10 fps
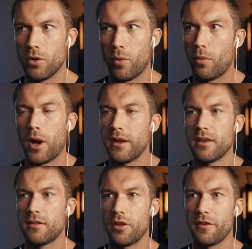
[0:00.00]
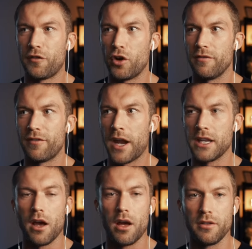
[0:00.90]
why is this not the front
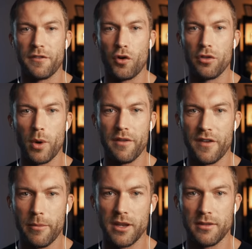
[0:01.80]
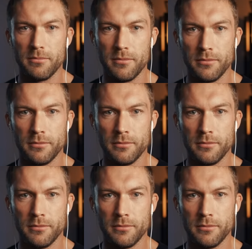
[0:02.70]
vanguard of fourth wave feminism?